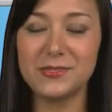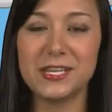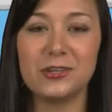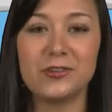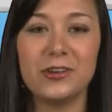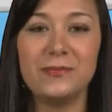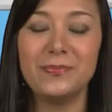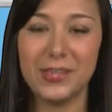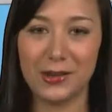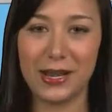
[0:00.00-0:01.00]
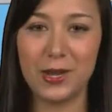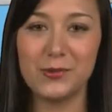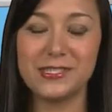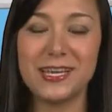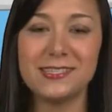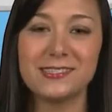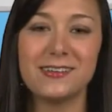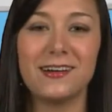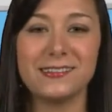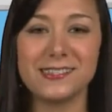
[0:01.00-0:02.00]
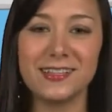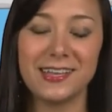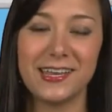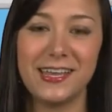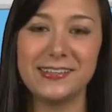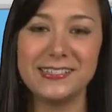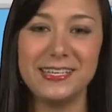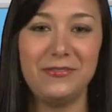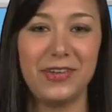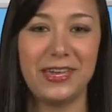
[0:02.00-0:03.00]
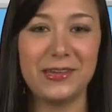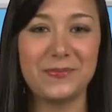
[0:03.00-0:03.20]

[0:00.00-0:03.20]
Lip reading: Central here at News Desk on SiliconANGLE TV.